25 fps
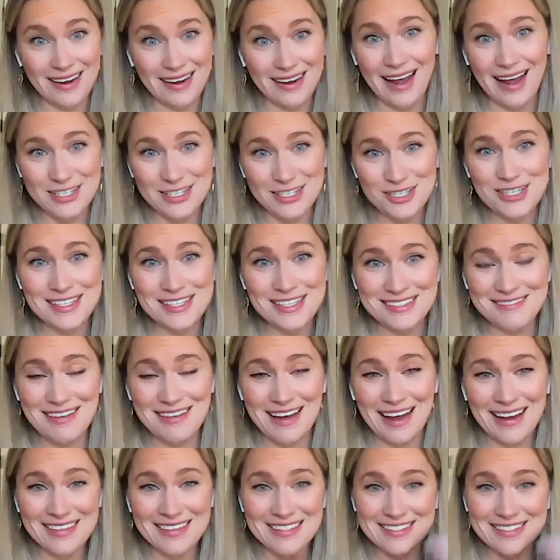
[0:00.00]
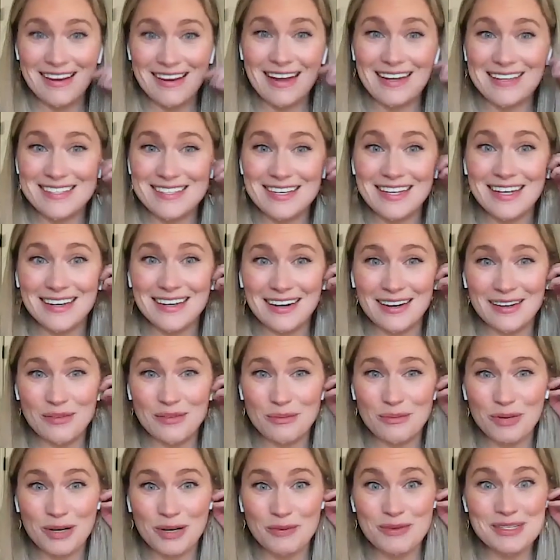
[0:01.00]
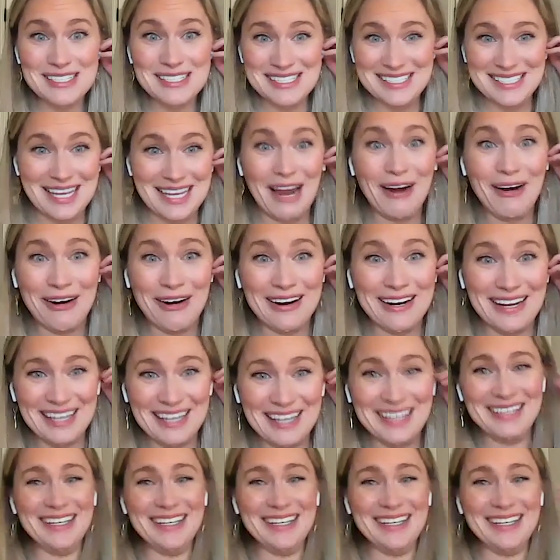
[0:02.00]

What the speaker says: I actually I did, but it was scary.